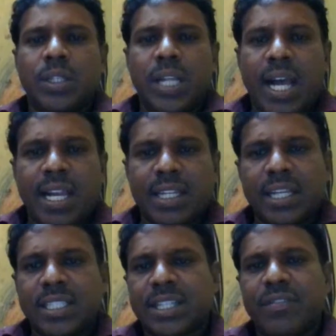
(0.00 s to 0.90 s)
He
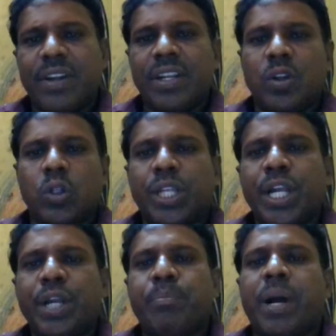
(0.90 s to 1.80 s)
has given
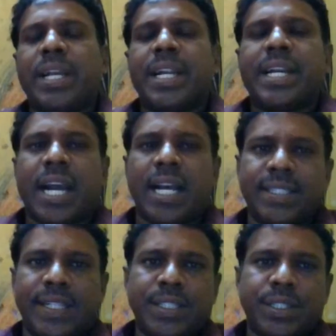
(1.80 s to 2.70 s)
three important
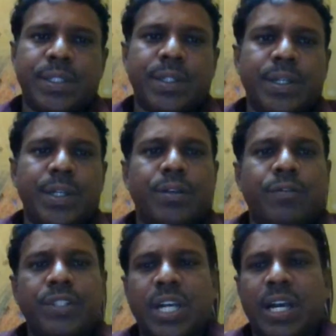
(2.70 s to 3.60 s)
causes
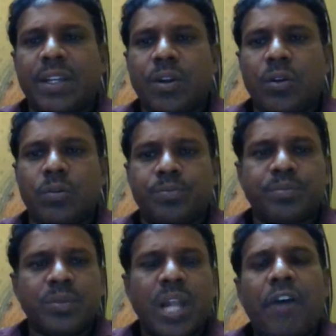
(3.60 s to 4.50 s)
which are
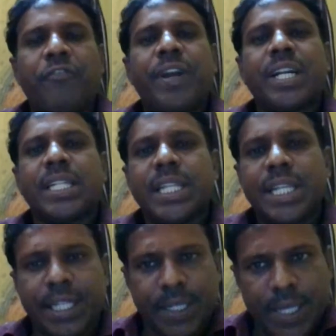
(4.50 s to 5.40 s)
affect
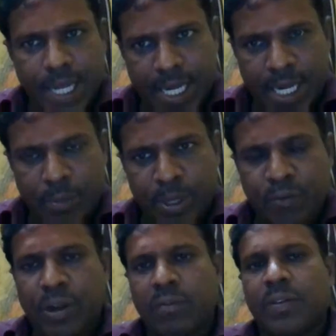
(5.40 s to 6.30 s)
the economic
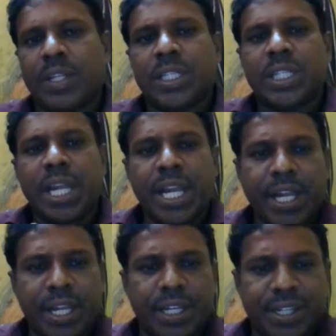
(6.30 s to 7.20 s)
welfare.
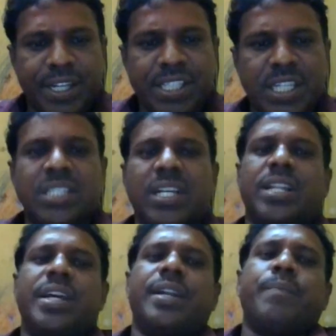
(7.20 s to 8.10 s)
Three reasons are
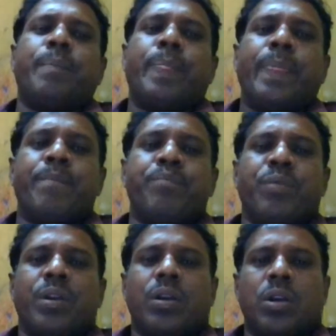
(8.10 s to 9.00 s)
there.
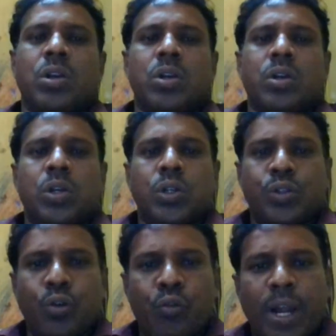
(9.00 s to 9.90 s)

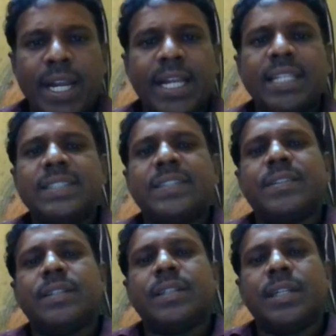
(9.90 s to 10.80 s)
So one is
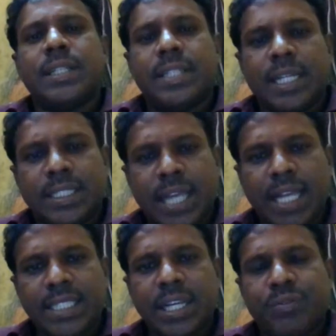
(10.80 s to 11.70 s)
the
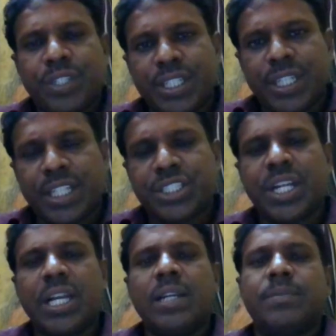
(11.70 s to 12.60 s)
size of the
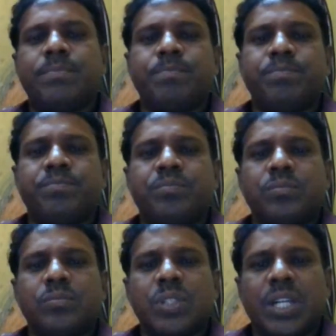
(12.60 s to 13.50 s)
national
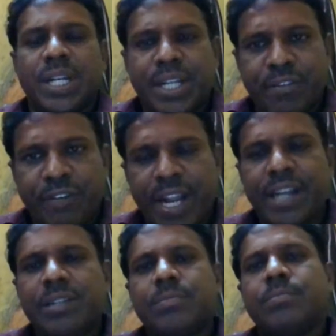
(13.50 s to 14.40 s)
dividend,